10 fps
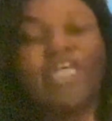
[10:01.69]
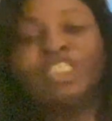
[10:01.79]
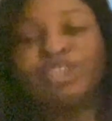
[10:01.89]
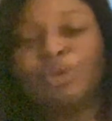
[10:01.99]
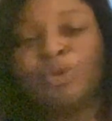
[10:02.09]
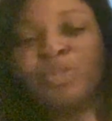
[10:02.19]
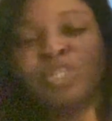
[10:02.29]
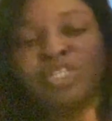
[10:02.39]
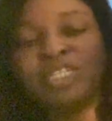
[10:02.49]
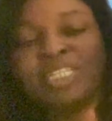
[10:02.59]
So
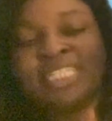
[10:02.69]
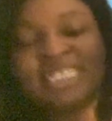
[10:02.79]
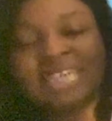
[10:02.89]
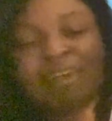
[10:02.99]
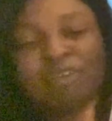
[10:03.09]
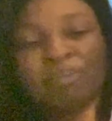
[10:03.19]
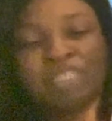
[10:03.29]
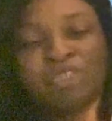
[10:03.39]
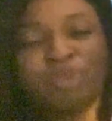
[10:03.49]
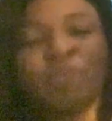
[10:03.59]
it doesn't have to be
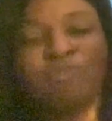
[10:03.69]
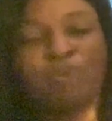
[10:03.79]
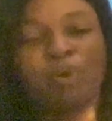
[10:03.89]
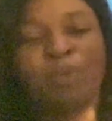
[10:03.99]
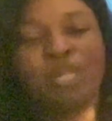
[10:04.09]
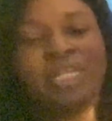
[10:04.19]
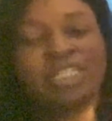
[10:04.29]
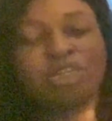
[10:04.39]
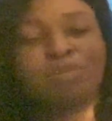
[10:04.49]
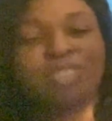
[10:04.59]
straightforward, where in
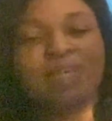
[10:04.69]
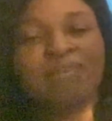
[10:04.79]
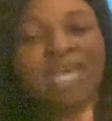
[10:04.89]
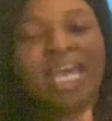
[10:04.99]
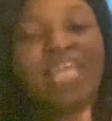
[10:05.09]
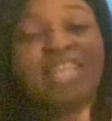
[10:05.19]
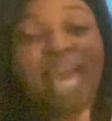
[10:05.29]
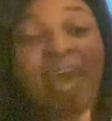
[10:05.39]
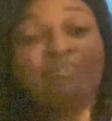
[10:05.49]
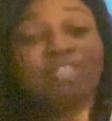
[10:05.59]
terms of they have